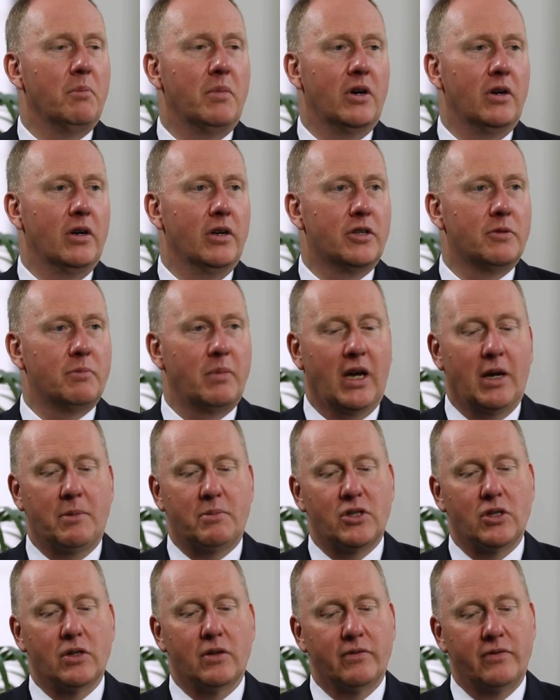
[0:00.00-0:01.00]
periods,
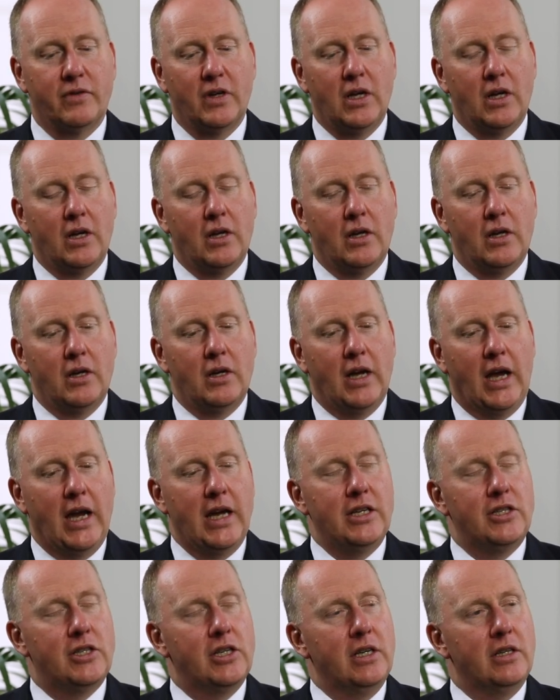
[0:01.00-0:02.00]
perhaps sort of
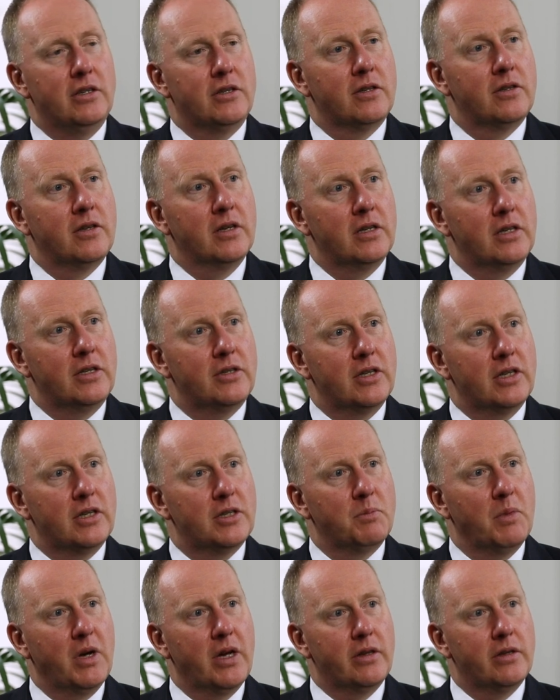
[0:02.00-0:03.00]
18 to
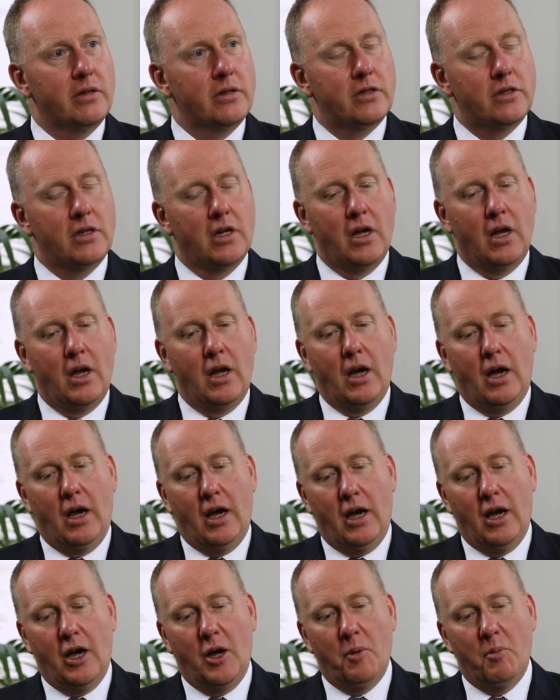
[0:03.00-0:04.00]
36 months.
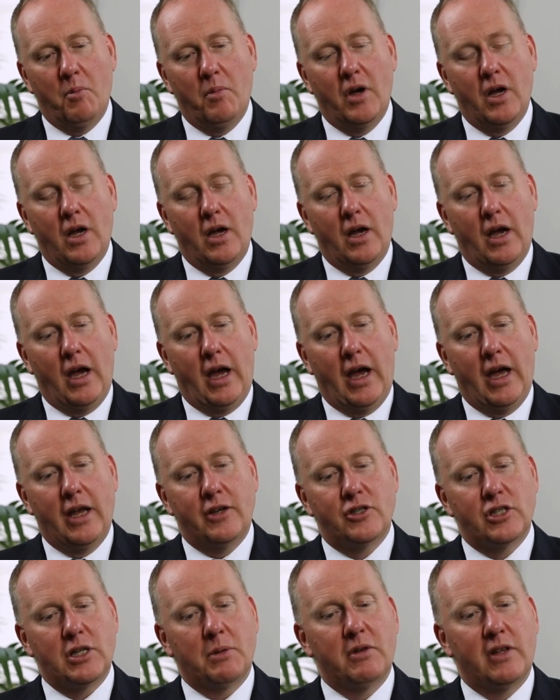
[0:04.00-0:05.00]

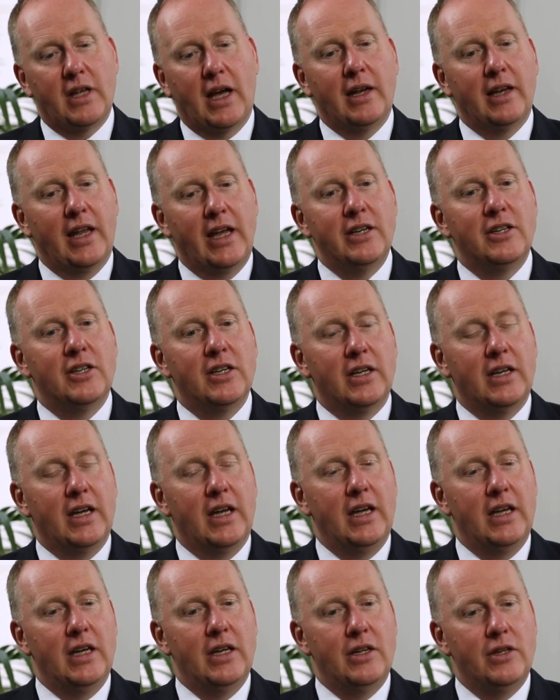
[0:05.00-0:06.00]
And some of that lending
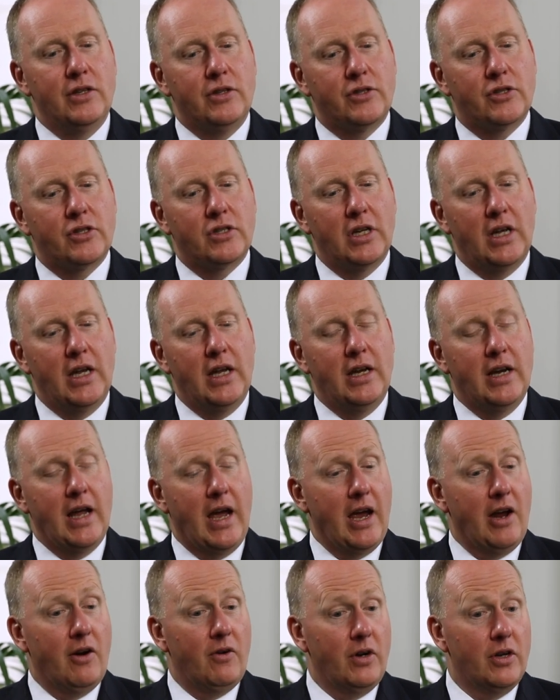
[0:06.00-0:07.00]
is in
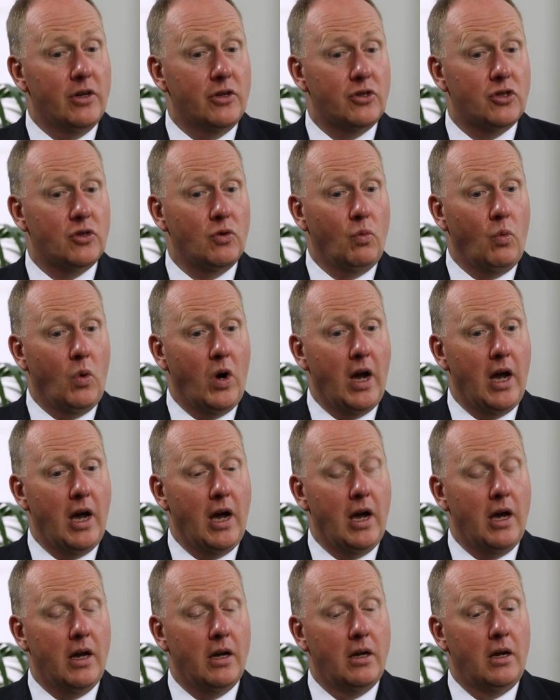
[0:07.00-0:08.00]
areas
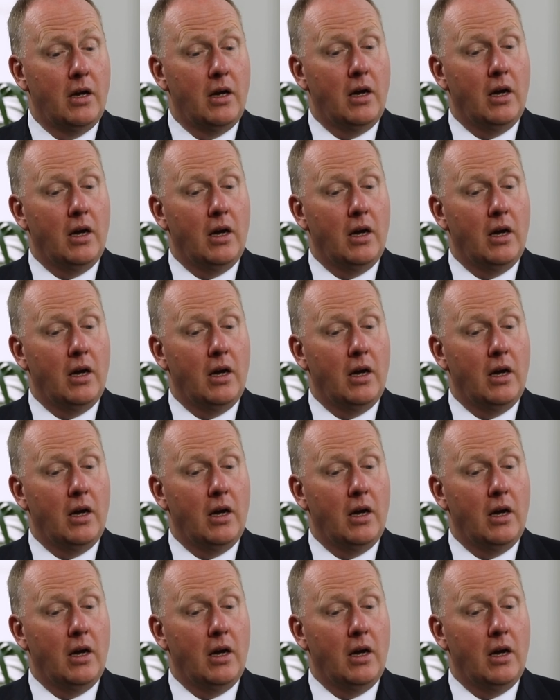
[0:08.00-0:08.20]
where